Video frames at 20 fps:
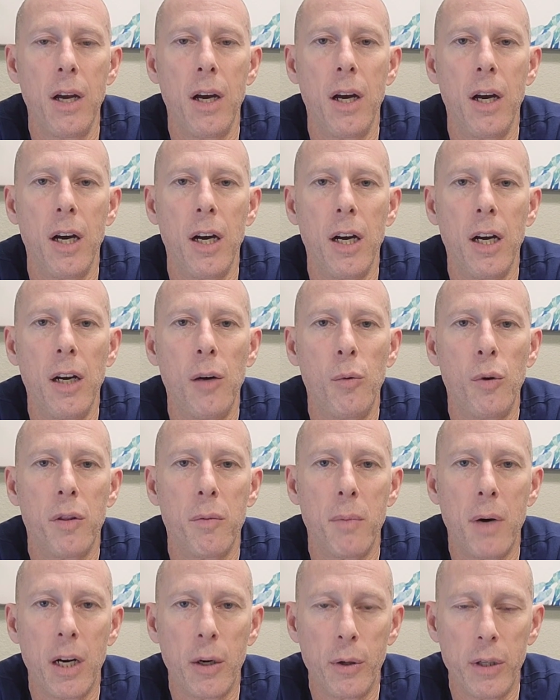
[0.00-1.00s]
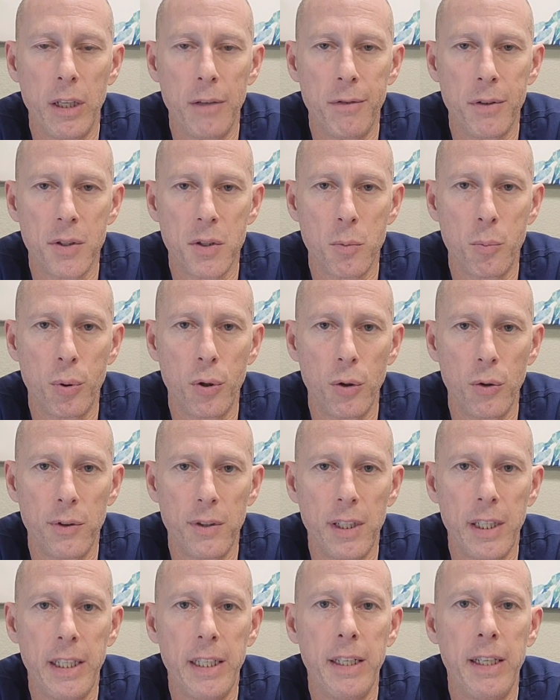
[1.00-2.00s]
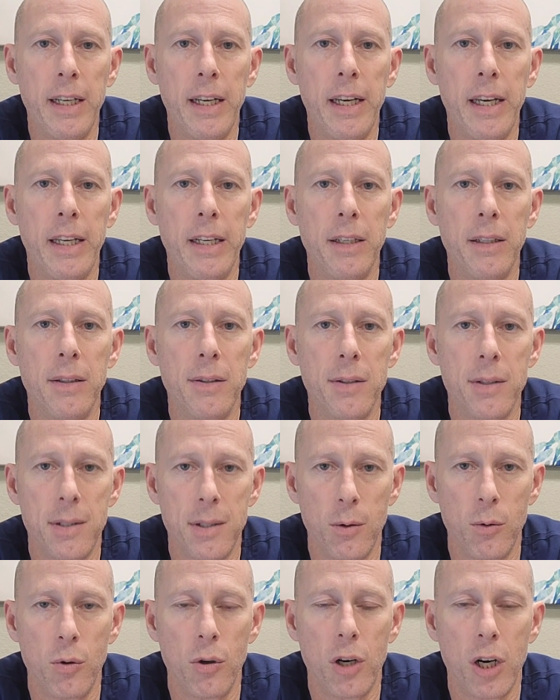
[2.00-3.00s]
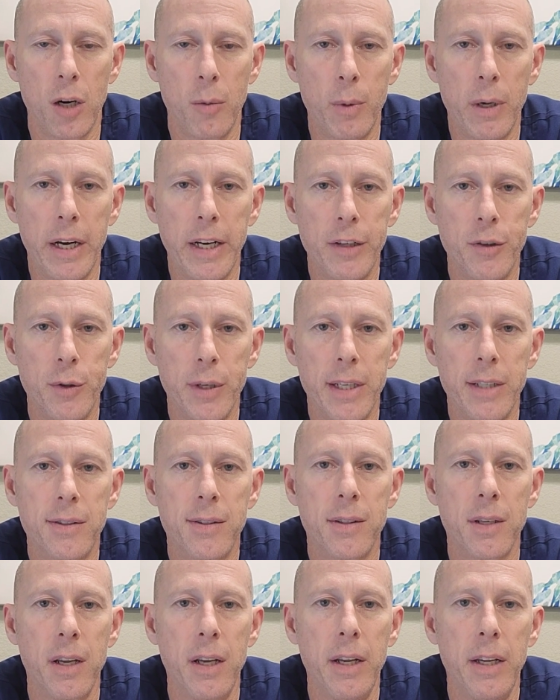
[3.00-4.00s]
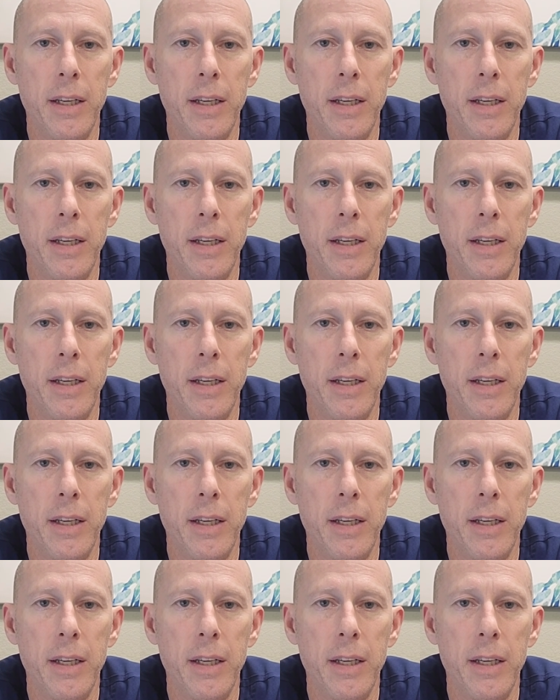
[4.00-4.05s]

uh, with moderate levels of protein and zero carbohydrates,